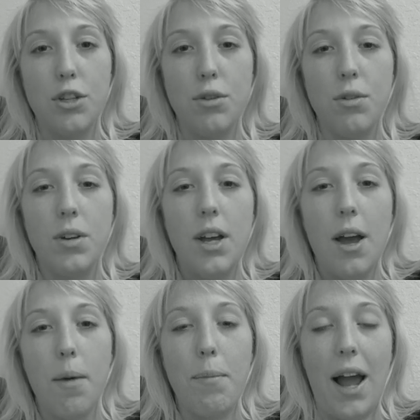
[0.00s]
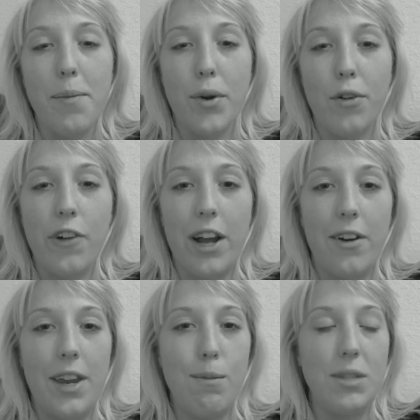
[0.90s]
to my
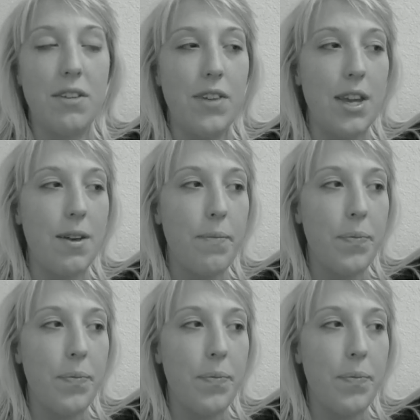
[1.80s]
profile on MTV.